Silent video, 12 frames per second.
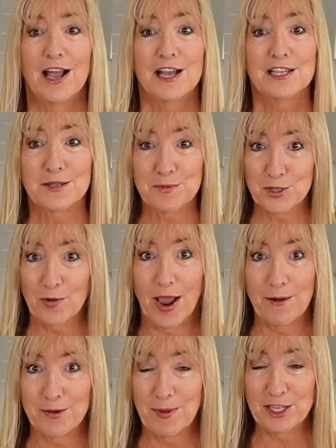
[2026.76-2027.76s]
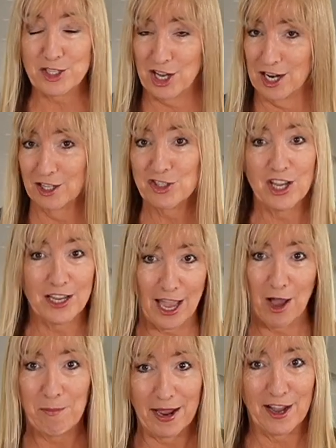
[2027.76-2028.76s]
subscribe to my channel. Check
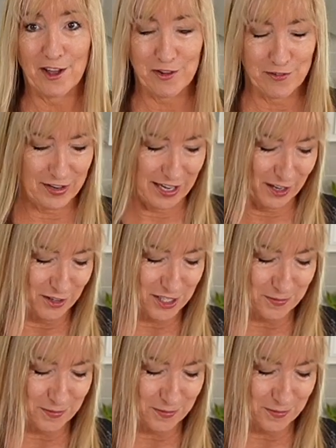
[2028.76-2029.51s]
out my other videos.